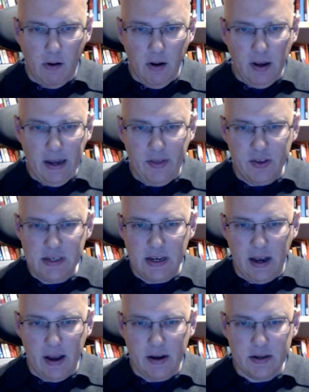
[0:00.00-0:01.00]
Yeah, this
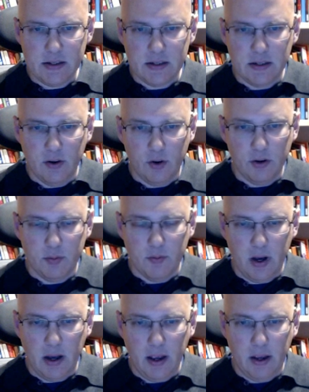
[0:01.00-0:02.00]
line is not
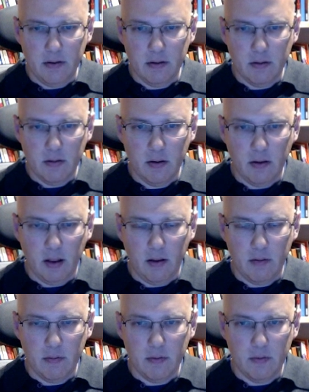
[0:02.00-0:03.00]
my
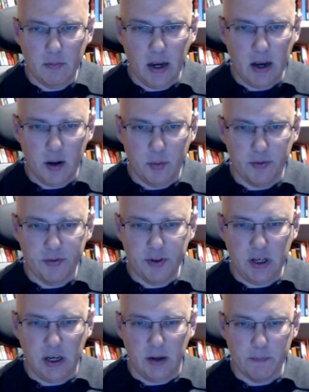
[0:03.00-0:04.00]
cup of
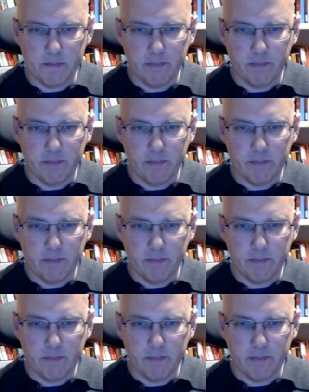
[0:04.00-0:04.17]
tea.